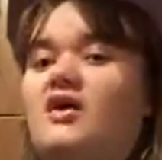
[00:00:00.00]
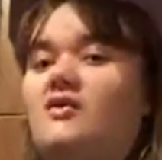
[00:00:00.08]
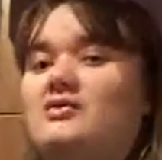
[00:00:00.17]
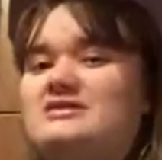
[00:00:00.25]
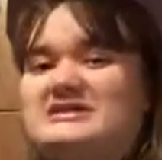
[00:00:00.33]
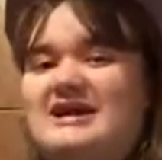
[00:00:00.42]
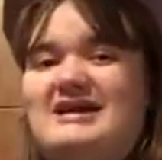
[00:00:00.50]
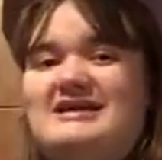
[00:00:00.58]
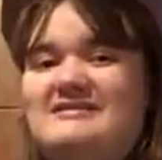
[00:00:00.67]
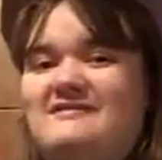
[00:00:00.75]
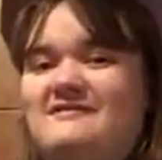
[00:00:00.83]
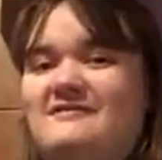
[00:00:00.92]
which kind
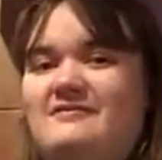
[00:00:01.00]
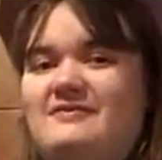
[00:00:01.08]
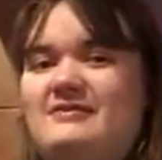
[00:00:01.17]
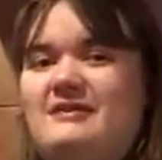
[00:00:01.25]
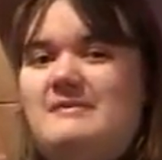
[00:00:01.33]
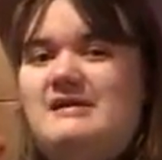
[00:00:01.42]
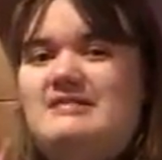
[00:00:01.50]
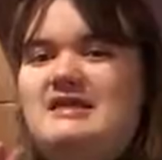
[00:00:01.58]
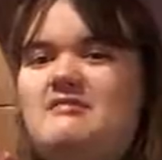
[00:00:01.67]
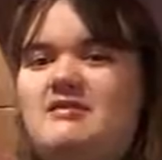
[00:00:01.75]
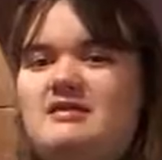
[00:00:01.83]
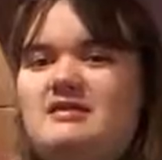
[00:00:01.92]
of, I mean,
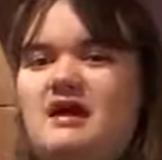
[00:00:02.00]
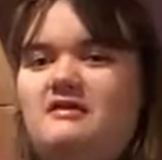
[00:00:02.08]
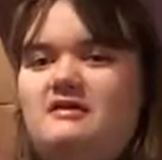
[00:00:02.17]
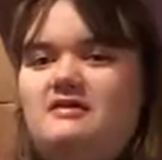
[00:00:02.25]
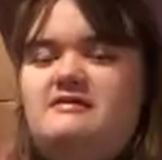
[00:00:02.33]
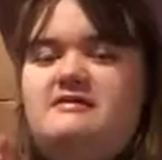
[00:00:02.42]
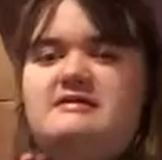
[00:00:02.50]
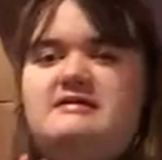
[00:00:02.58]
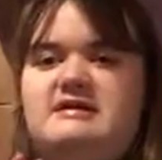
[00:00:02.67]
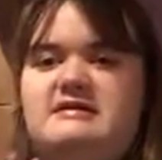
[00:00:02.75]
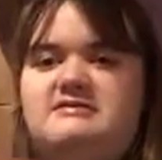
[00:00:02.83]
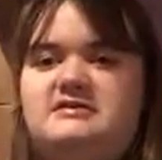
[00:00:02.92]
Doctor Who was
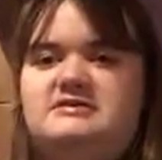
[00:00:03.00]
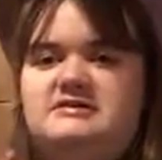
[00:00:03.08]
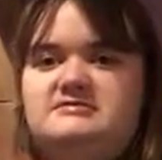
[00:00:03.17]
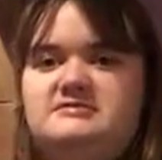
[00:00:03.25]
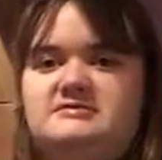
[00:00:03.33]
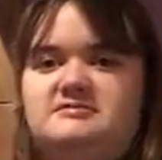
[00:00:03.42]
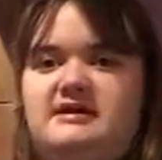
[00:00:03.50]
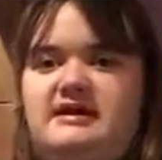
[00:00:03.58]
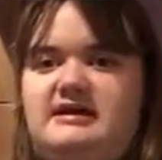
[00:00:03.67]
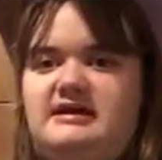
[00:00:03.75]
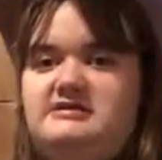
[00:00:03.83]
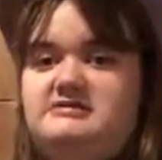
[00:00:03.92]
originally supposed to be
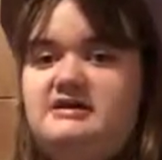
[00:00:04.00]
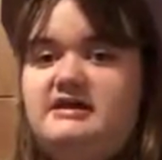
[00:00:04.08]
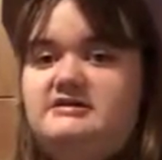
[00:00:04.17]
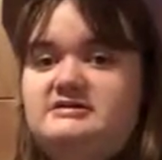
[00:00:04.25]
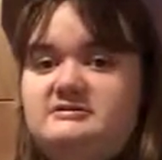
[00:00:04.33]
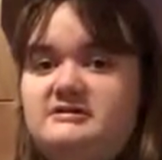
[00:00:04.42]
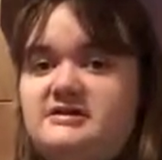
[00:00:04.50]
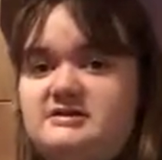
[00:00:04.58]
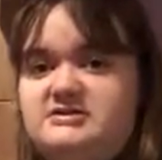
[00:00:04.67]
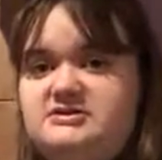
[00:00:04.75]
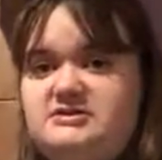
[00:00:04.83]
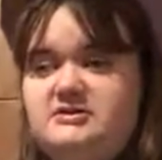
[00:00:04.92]
like an educational
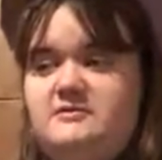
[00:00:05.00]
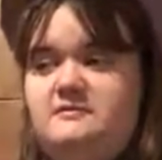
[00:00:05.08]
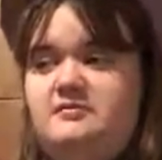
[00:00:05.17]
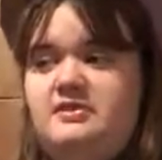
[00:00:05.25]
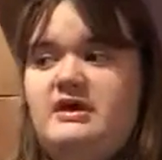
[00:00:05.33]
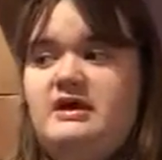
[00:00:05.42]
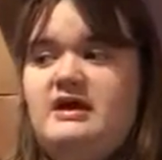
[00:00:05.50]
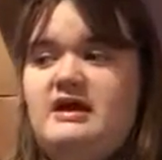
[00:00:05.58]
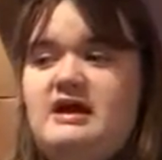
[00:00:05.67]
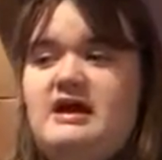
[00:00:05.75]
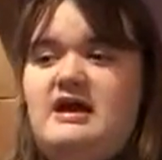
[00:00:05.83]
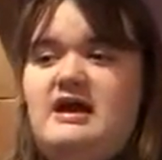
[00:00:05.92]
kids show.
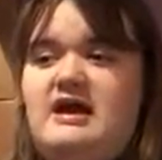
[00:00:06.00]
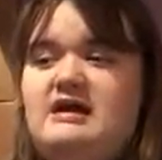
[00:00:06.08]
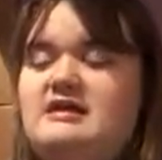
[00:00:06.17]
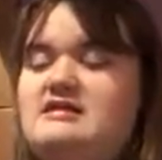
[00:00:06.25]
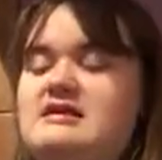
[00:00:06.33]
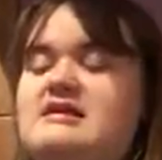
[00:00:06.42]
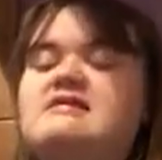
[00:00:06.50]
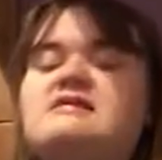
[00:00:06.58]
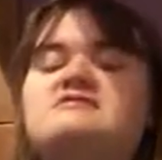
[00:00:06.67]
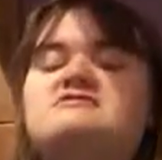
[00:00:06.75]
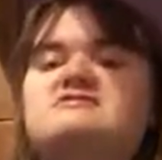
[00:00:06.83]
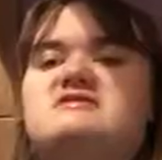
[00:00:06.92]
And I think it's
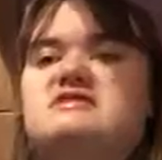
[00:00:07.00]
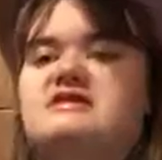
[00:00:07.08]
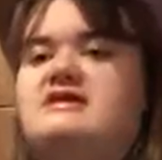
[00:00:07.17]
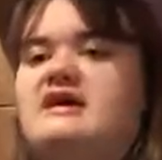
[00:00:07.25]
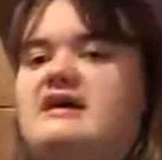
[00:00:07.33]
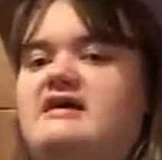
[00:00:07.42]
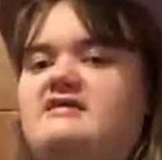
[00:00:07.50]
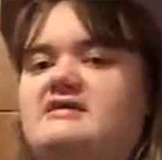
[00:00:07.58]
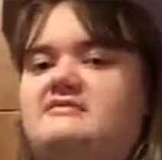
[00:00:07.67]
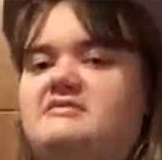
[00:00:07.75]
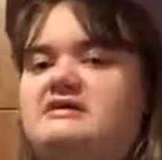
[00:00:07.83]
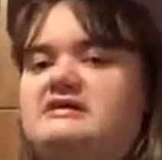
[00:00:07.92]
interesting that they had
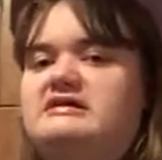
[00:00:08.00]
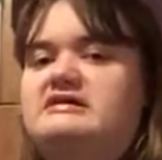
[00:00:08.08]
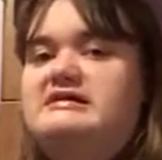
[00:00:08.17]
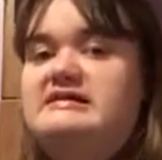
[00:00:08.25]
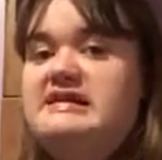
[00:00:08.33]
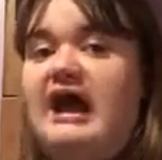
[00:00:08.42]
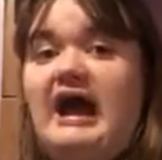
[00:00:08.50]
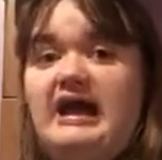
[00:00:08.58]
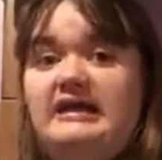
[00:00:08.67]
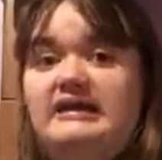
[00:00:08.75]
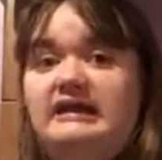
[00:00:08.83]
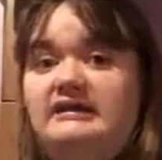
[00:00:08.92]
someone
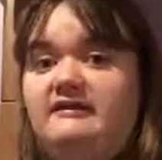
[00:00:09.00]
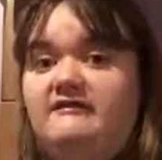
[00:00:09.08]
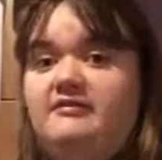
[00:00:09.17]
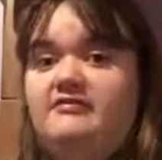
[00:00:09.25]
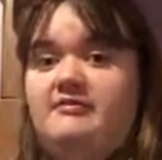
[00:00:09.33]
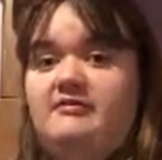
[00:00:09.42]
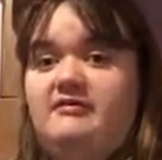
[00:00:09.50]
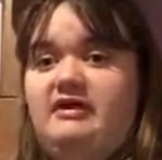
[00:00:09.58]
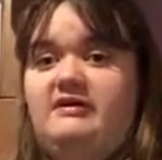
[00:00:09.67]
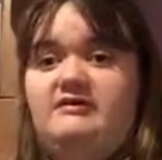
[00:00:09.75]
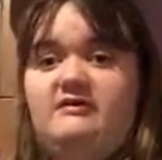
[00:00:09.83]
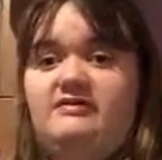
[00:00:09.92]
die in like the first episode.
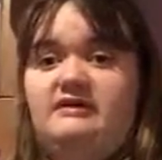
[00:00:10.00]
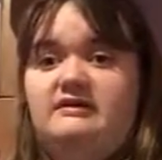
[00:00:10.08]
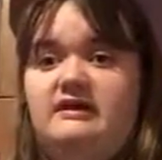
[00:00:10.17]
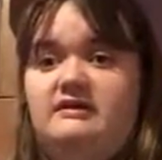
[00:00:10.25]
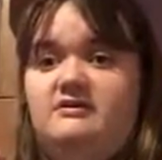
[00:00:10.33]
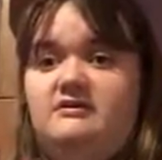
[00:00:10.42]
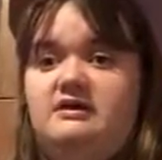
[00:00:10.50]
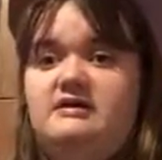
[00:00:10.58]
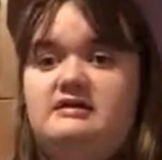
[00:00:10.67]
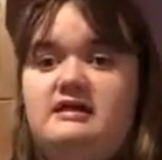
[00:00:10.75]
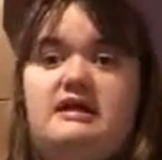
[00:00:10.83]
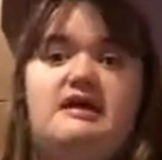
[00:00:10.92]
I don't know if that's like, oh,
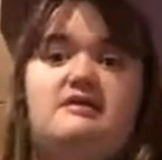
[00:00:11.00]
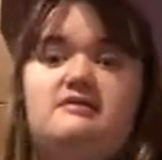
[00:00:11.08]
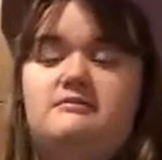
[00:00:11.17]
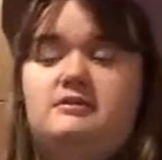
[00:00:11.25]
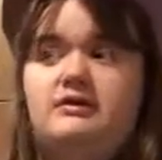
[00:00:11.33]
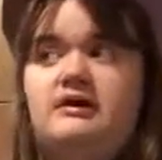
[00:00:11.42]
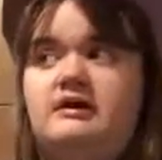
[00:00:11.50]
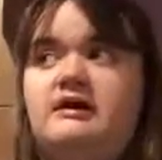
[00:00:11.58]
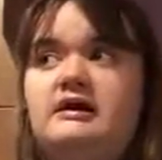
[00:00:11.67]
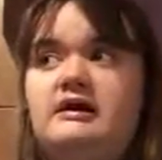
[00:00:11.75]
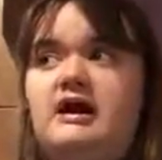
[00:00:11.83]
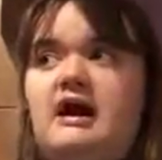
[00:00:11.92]
kids can handle more.
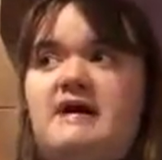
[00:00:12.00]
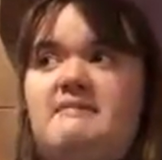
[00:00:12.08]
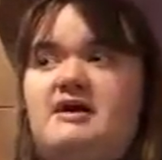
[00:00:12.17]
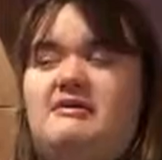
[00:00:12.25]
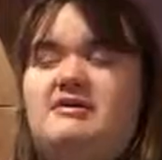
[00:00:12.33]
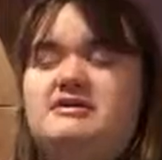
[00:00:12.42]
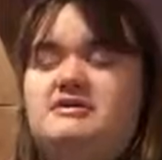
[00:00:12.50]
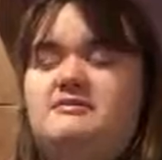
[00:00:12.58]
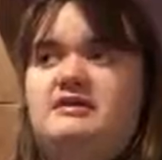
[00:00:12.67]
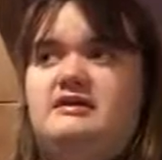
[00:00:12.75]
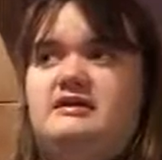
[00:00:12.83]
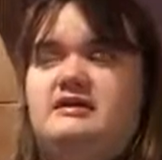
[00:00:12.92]
I'm not quite sure
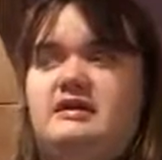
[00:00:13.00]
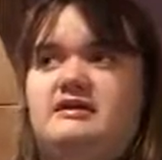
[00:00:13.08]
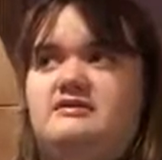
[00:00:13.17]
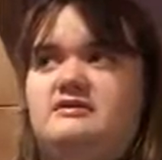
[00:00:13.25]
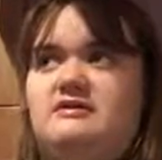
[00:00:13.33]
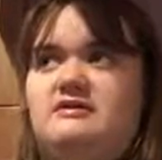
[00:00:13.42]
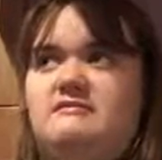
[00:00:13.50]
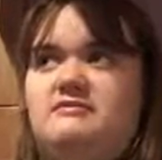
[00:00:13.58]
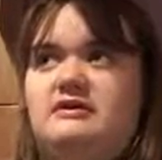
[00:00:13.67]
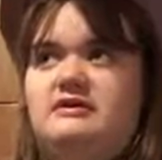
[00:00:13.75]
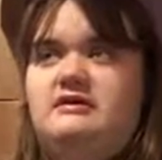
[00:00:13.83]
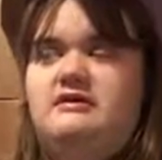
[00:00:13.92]
what that standard is in
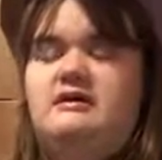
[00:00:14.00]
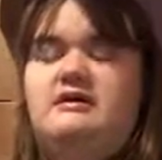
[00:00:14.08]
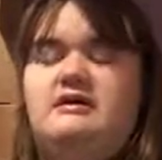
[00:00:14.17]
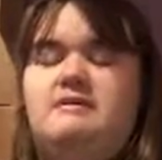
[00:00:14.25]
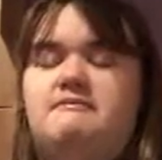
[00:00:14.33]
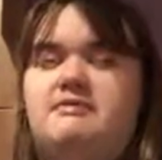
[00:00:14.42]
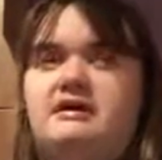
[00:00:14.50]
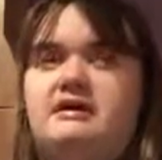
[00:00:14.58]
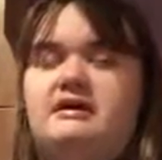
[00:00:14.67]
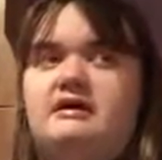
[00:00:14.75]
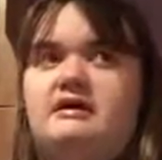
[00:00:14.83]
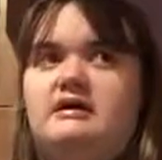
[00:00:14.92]
Britain,
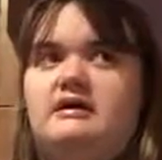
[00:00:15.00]
but